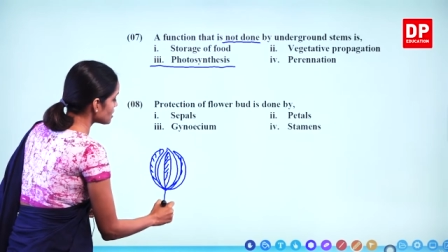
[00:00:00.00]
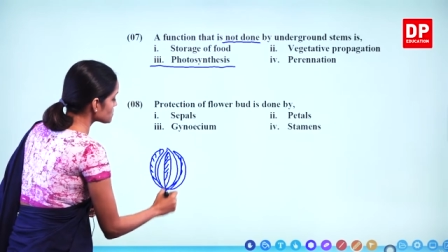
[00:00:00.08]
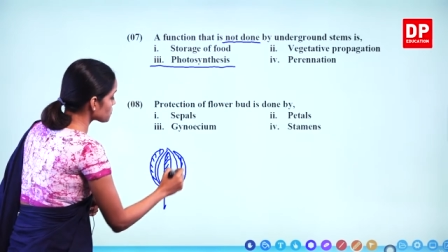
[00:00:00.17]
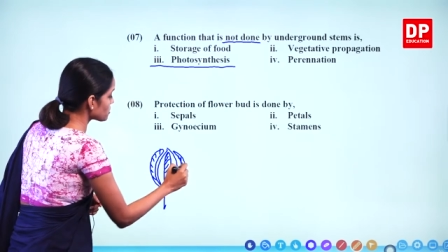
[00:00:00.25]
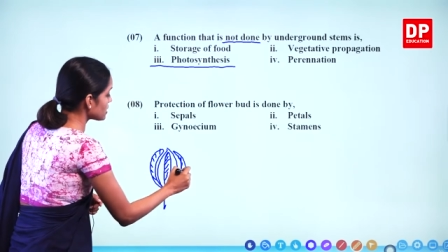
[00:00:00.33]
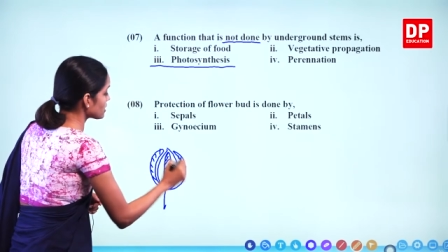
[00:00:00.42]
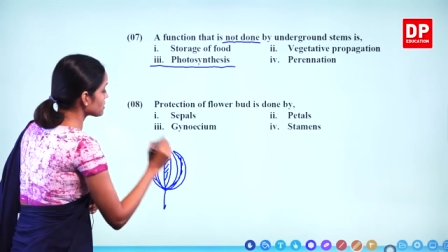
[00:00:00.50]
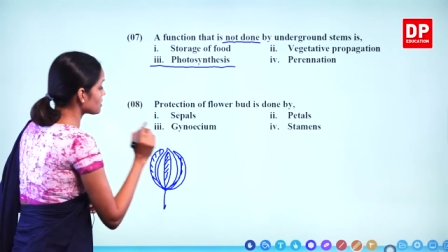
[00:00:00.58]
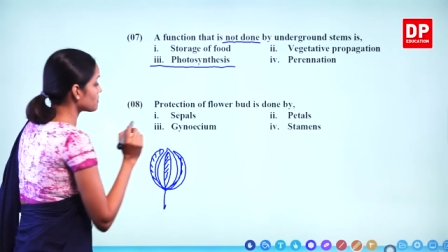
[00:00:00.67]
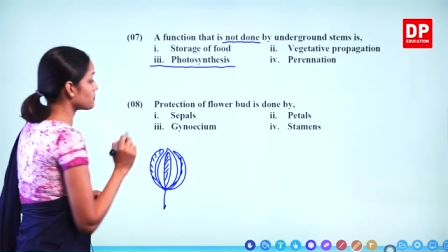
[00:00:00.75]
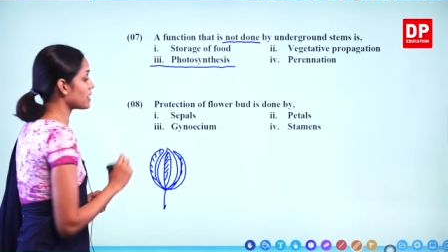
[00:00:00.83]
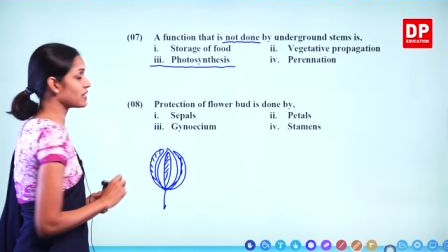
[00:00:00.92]
is
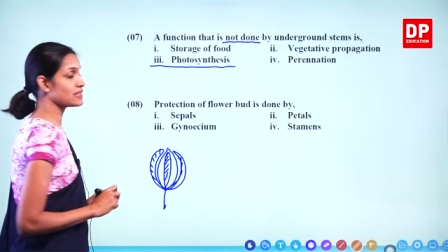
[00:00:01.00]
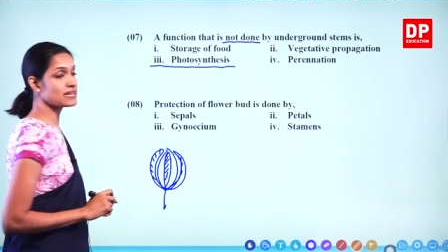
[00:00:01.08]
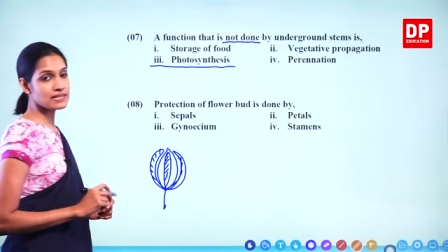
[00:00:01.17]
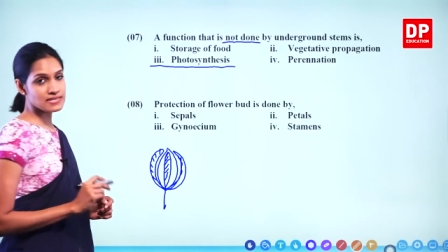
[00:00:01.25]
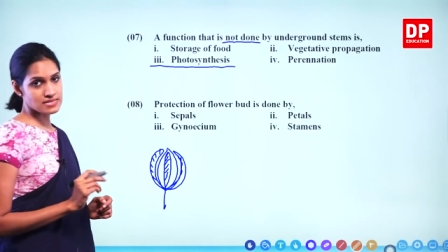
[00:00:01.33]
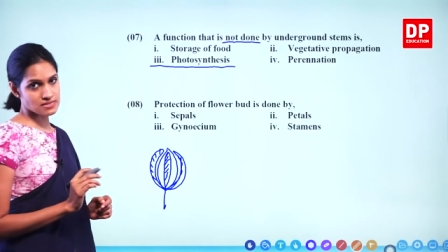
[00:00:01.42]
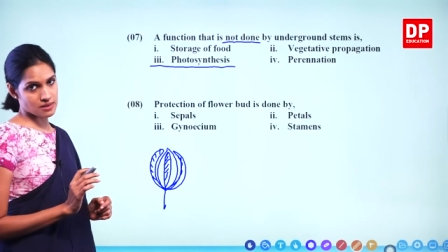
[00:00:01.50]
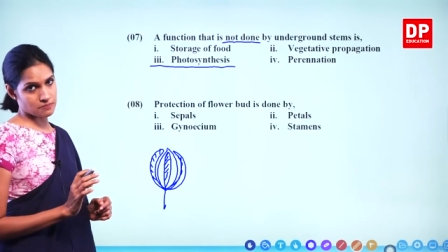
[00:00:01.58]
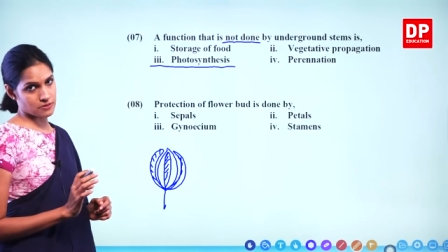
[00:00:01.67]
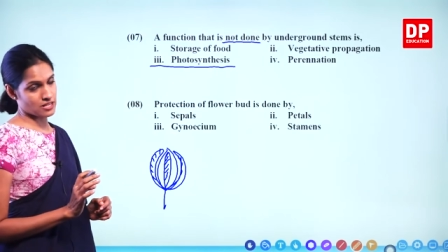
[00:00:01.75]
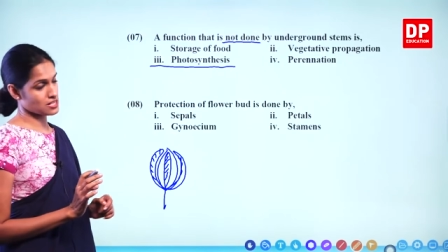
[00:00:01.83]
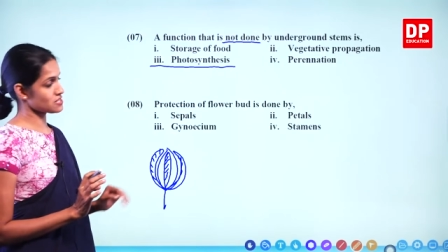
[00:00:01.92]
protected by the
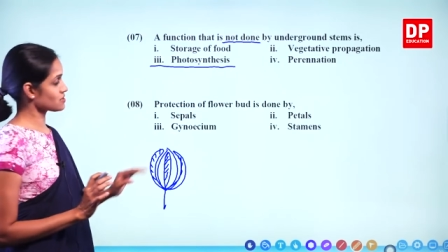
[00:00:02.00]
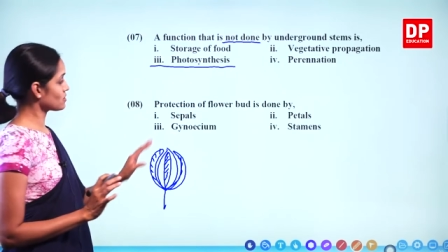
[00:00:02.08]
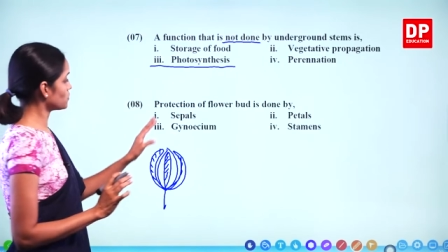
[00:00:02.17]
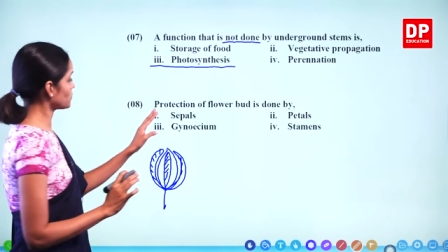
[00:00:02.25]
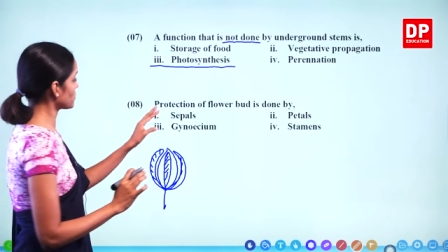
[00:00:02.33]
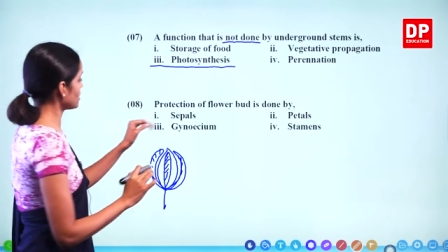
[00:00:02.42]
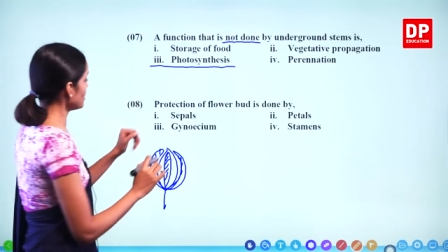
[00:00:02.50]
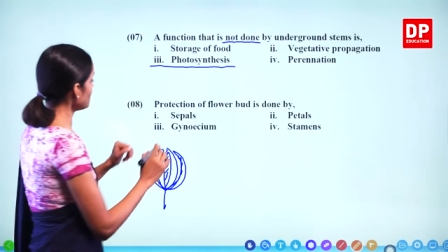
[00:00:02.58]
sepals, okay?